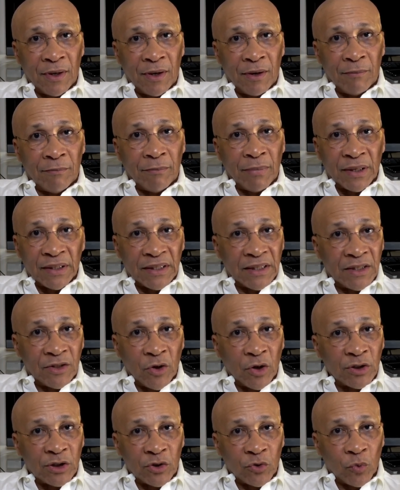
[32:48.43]
but he
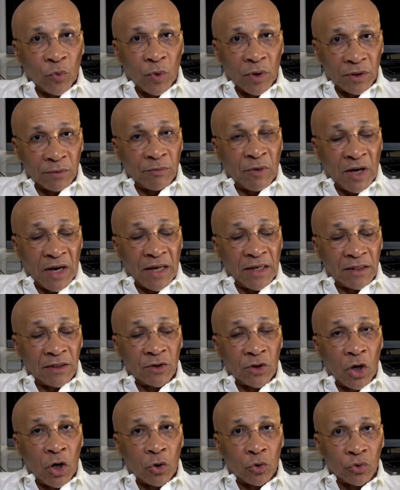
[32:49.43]
doesn't want, McConnell
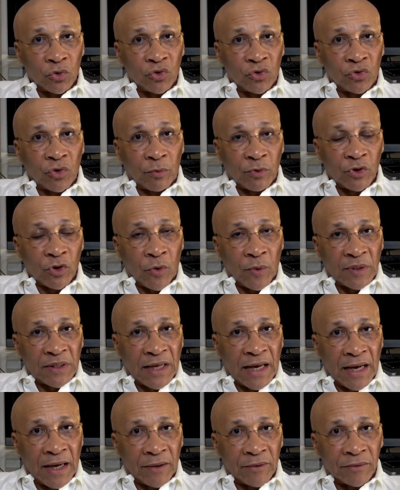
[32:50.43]
knows Trump is going
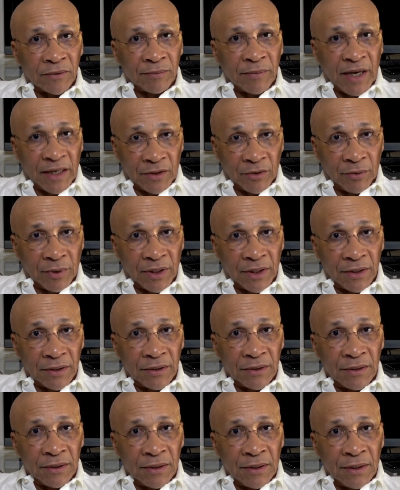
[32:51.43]
down, by the way.
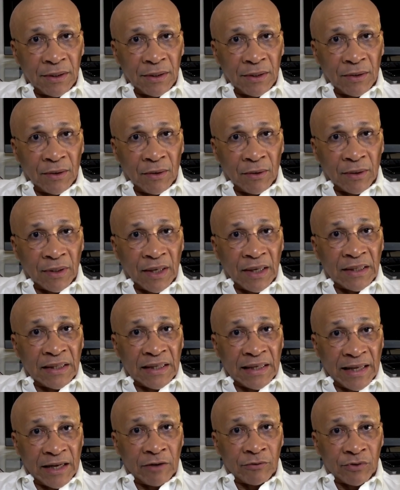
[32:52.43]
Okay, and a
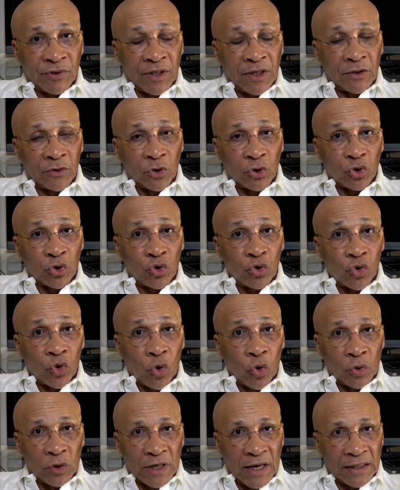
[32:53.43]
lot of senators
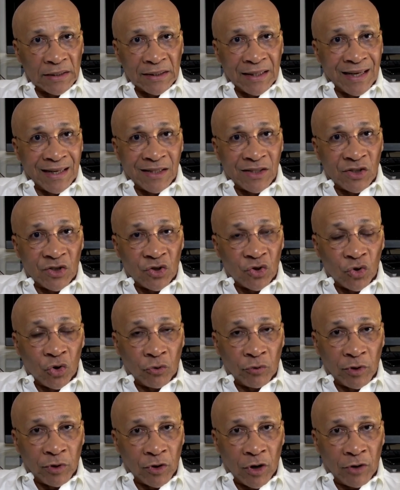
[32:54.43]
know that there is no
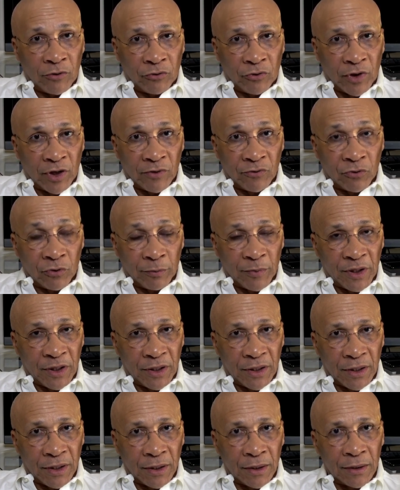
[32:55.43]
recovering from
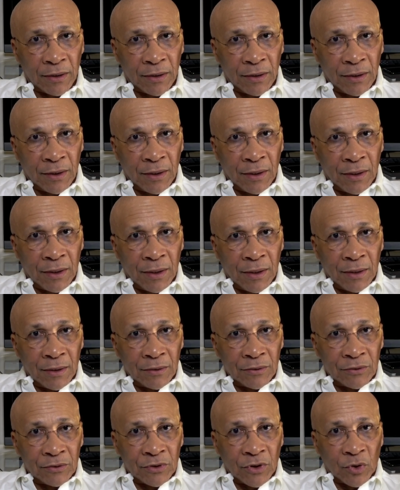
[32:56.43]
here.
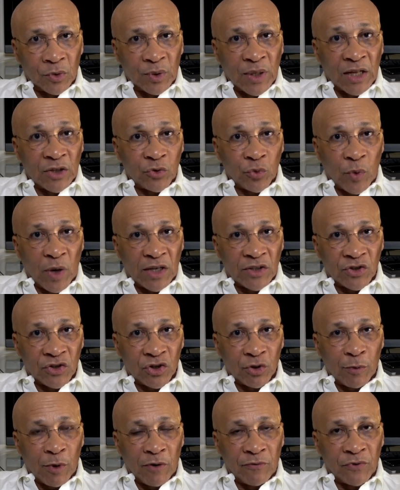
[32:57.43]
So that's why
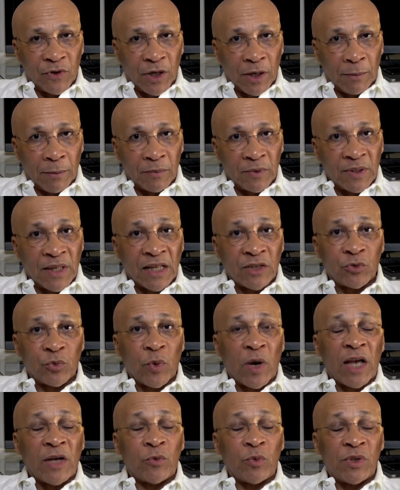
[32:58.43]
some of them, that's
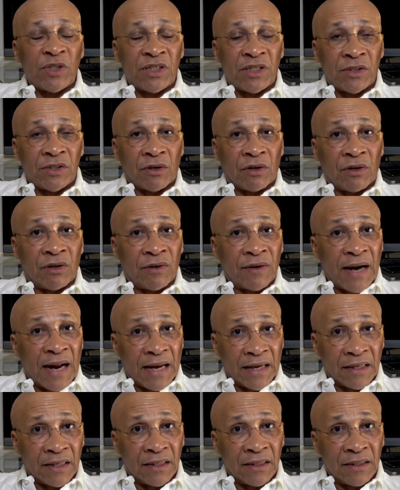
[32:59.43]
why we see the
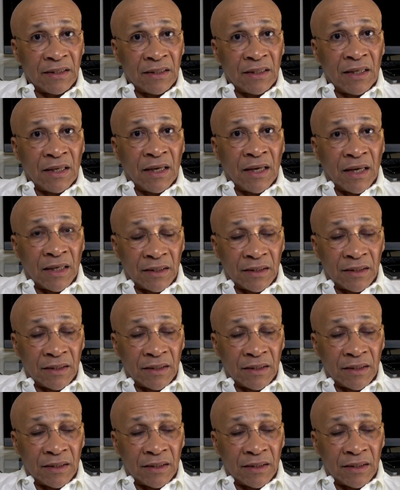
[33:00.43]
crack in the